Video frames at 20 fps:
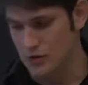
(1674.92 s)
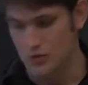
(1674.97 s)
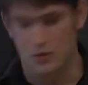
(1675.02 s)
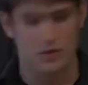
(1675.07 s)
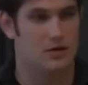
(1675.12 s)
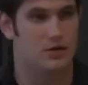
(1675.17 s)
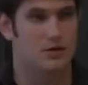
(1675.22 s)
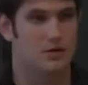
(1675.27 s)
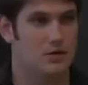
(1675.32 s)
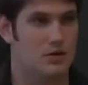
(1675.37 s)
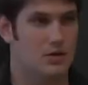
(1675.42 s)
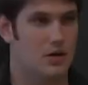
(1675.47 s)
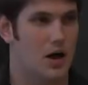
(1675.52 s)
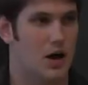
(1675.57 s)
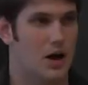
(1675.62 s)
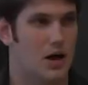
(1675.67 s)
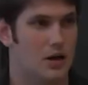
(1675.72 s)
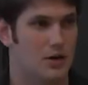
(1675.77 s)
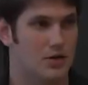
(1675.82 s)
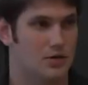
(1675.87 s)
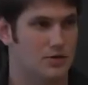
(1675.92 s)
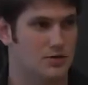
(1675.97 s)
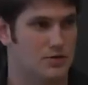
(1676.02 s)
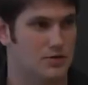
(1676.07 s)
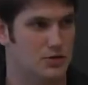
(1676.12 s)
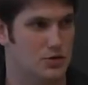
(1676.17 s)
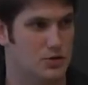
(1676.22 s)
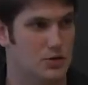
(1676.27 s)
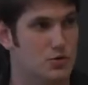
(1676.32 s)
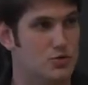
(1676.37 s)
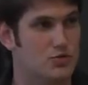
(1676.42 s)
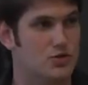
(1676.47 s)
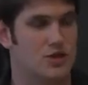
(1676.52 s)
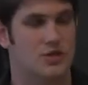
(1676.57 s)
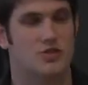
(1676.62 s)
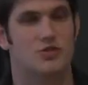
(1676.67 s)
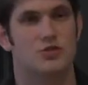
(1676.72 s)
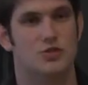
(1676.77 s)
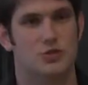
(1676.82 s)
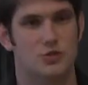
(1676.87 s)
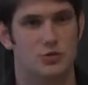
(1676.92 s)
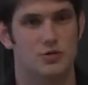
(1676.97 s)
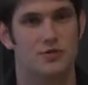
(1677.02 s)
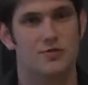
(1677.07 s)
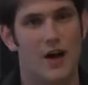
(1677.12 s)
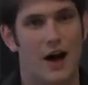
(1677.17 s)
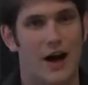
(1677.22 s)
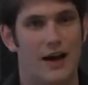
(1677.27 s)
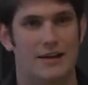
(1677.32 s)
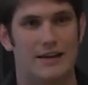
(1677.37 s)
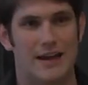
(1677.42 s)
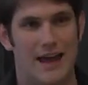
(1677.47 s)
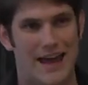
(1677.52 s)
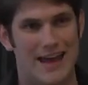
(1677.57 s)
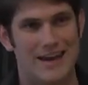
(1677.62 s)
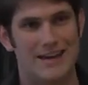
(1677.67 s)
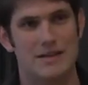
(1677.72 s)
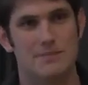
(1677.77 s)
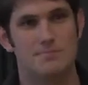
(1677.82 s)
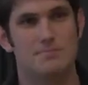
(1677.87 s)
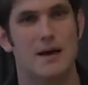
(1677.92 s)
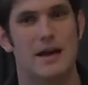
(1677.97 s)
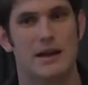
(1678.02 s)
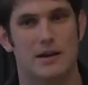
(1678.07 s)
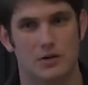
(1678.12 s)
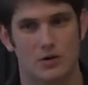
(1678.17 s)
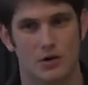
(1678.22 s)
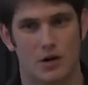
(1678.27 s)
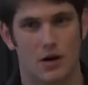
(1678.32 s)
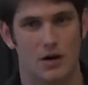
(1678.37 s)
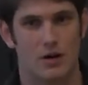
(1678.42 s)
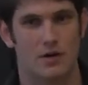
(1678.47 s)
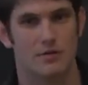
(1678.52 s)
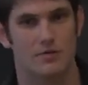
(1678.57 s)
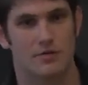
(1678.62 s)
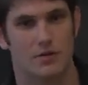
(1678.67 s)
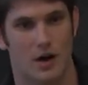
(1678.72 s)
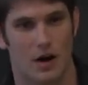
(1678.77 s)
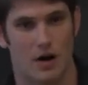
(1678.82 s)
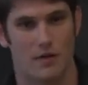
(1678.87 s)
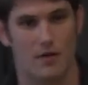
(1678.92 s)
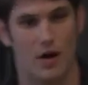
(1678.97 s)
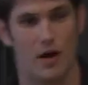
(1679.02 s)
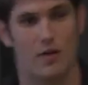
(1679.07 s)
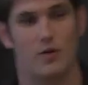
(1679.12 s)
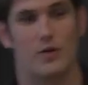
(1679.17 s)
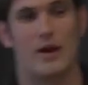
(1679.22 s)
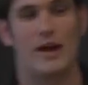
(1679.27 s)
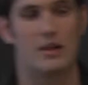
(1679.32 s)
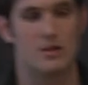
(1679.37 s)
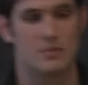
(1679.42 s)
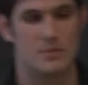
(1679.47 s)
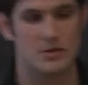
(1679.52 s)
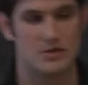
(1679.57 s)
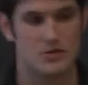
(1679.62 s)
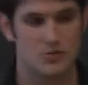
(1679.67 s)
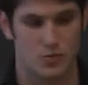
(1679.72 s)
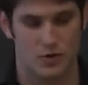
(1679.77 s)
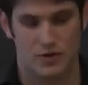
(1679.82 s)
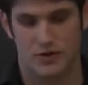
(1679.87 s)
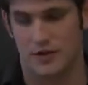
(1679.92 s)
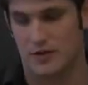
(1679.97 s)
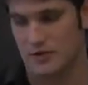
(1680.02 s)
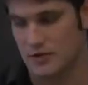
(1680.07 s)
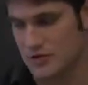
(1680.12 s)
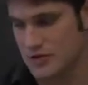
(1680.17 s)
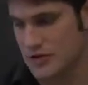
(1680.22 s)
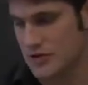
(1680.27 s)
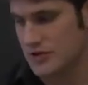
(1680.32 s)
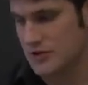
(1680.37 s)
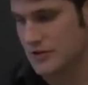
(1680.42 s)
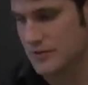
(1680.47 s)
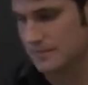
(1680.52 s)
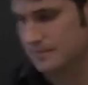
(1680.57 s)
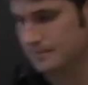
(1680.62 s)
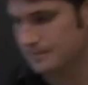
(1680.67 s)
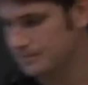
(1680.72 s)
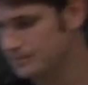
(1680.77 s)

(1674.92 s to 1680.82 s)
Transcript: you can use this to define any manner of other elements within your system.